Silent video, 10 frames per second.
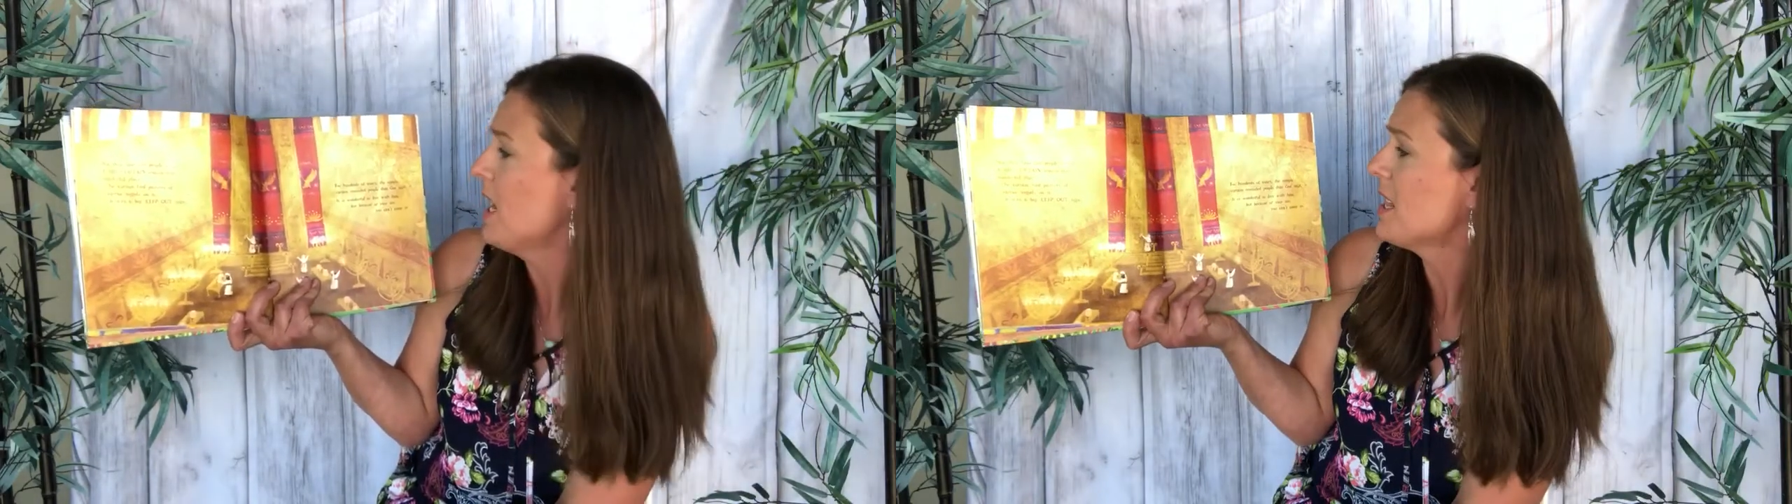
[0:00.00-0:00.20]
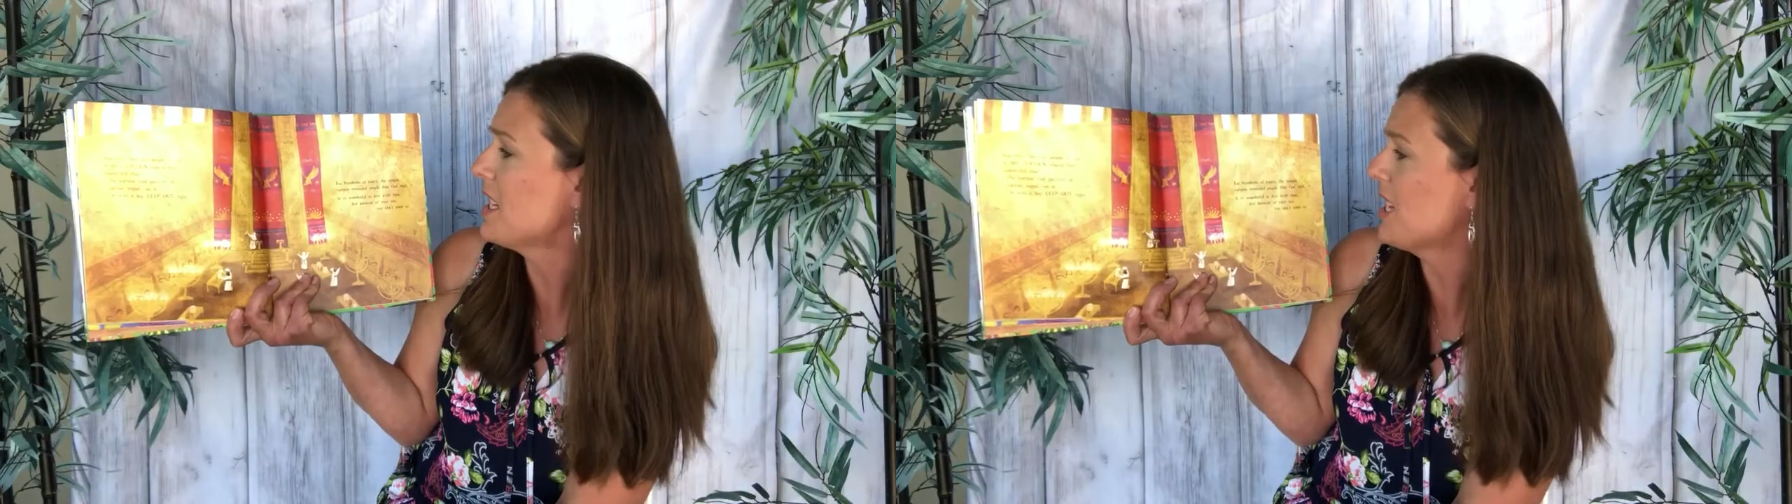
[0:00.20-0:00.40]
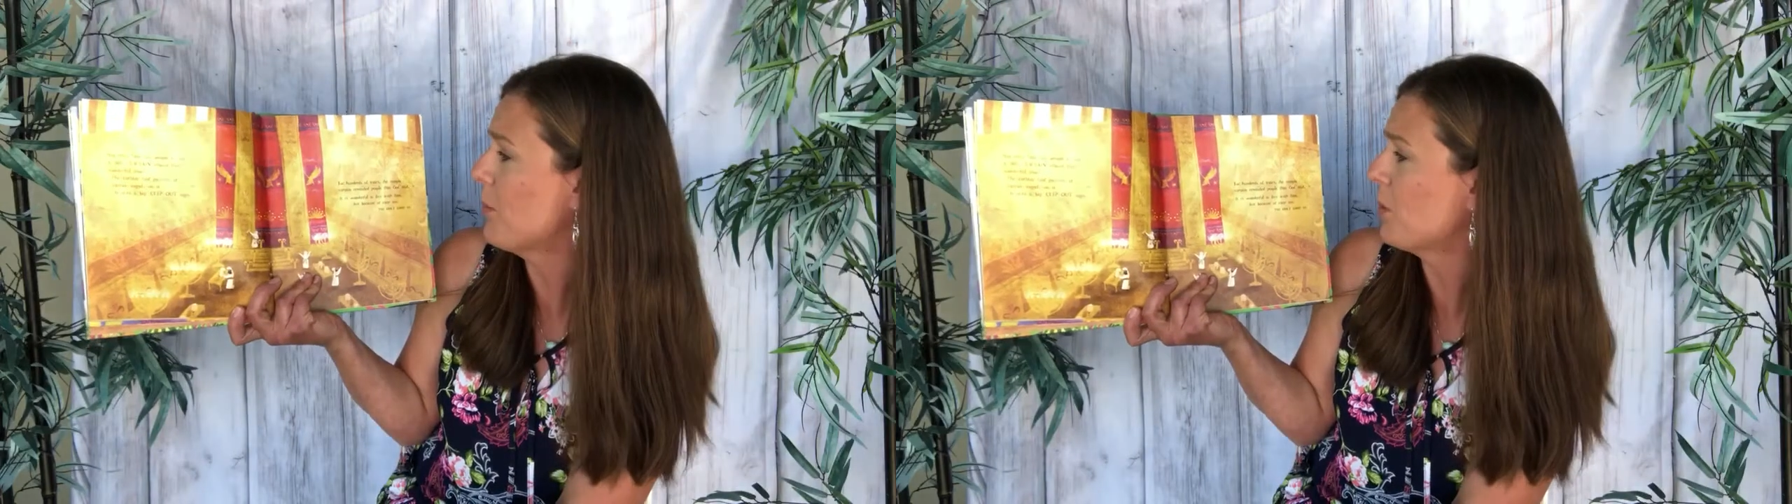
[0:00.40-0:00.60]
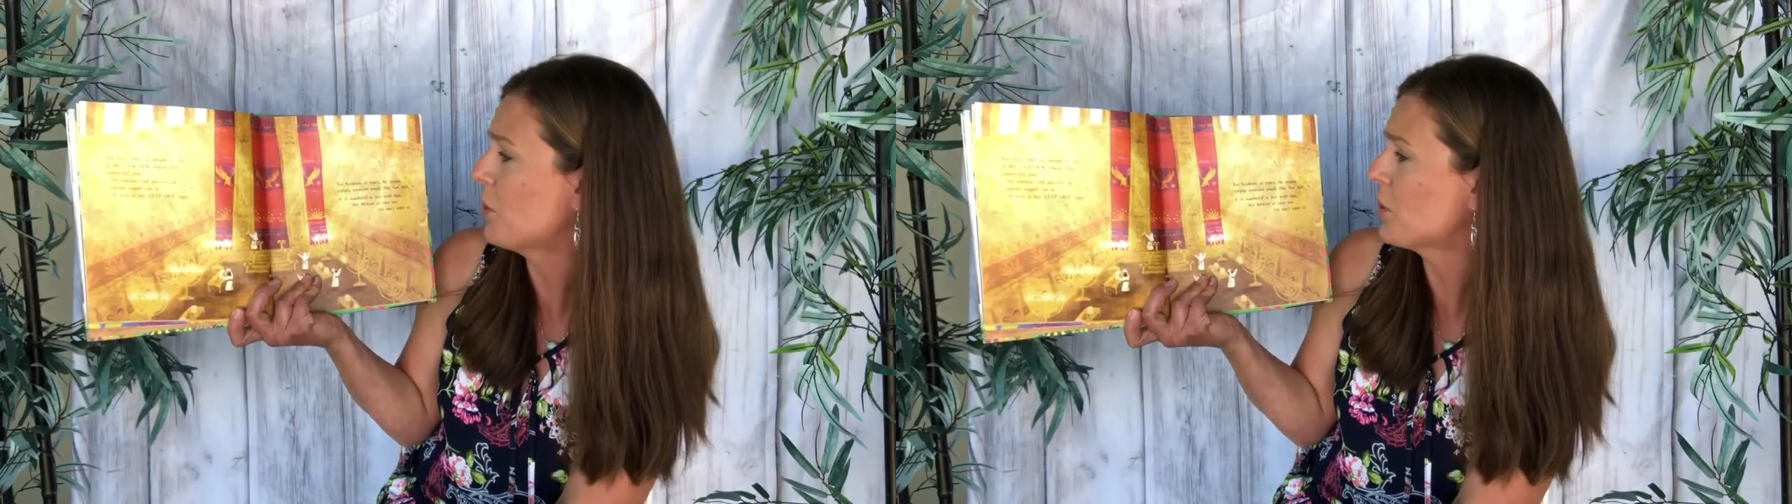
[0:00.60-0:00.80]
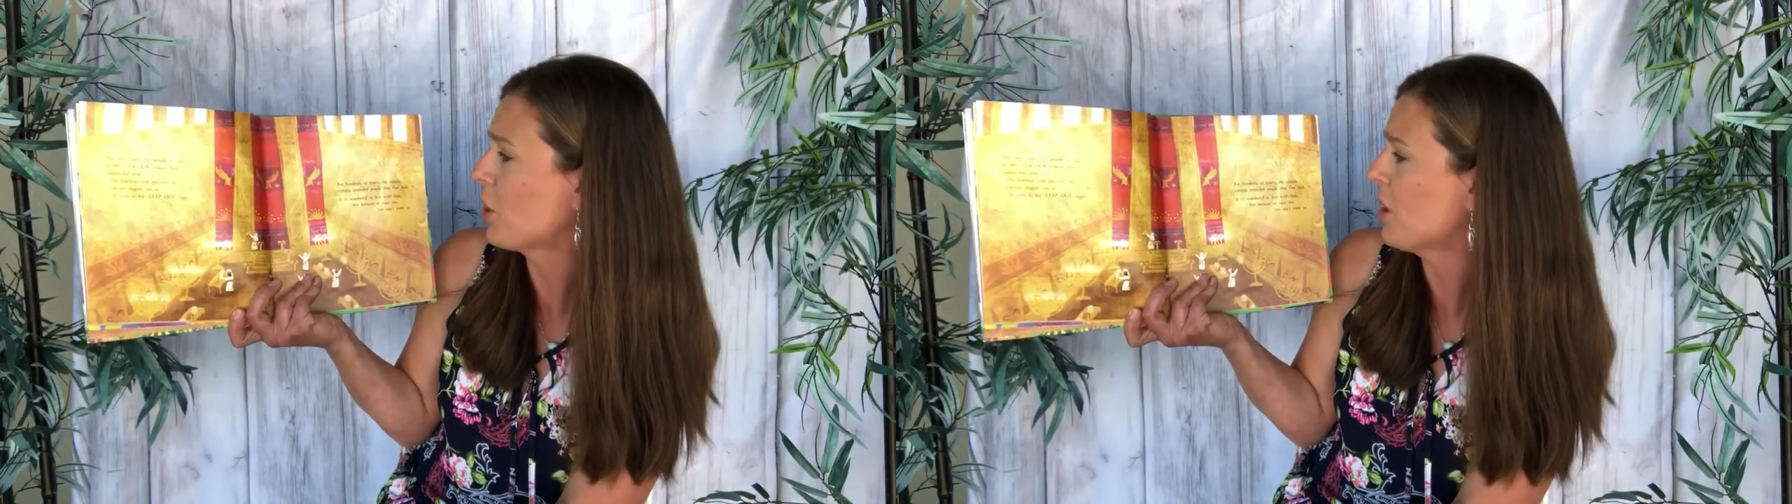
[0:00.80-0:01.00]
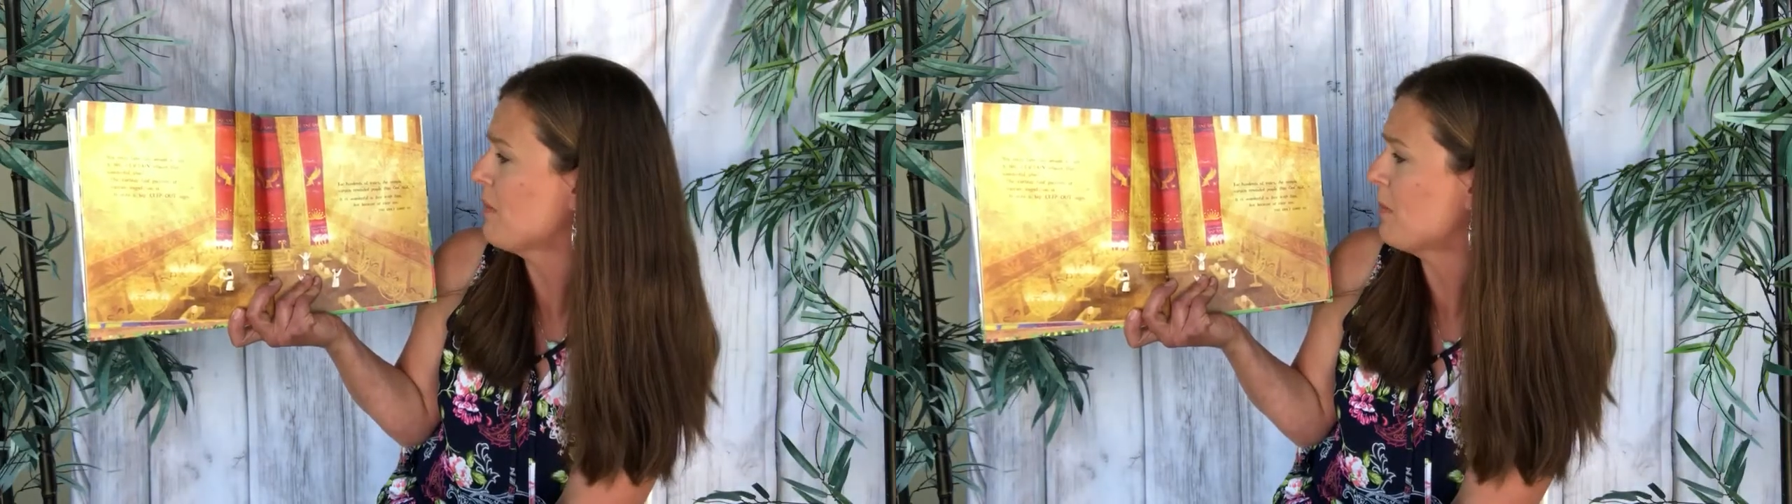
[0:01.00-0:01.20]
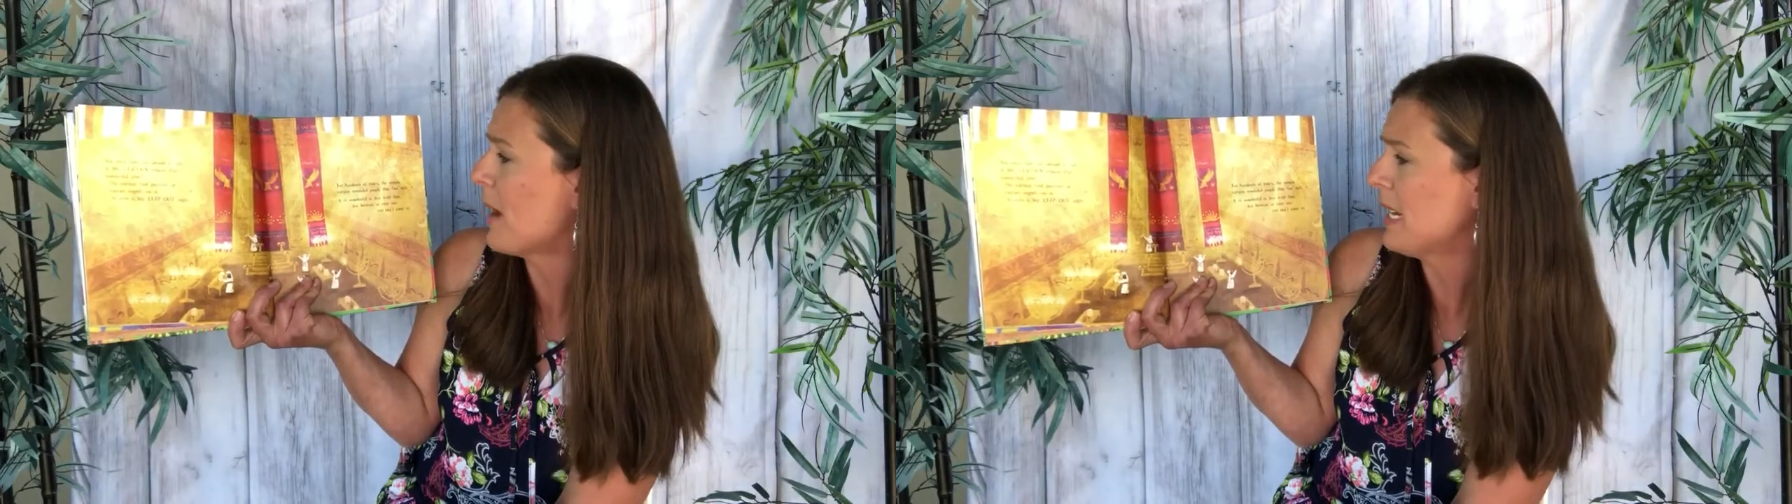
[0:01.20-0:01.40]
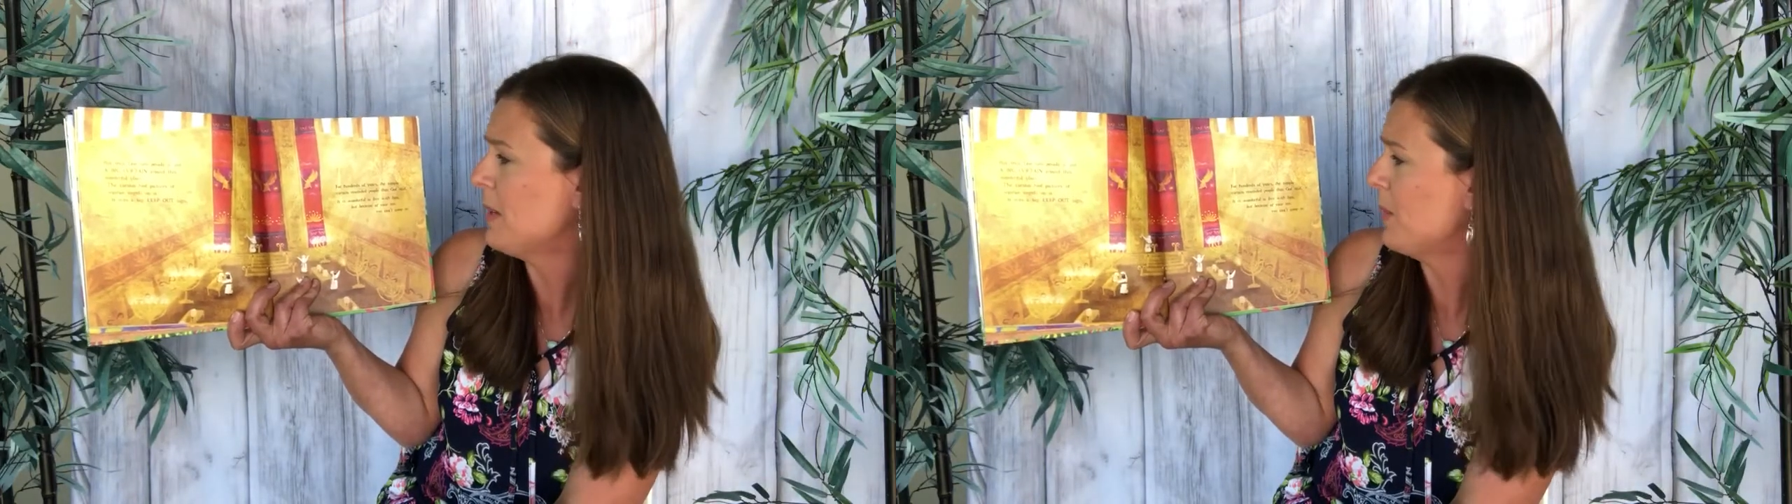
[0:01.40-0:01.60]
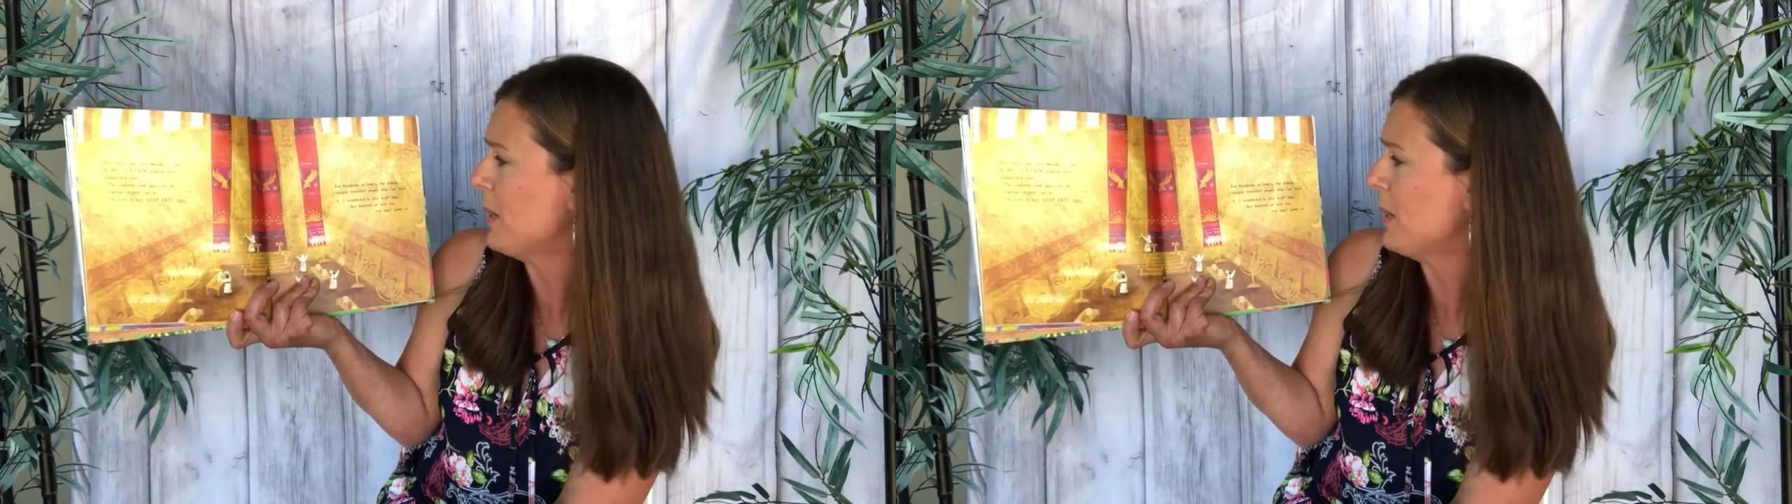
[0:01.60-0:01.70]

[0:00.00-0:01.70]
the temple's curtain reminded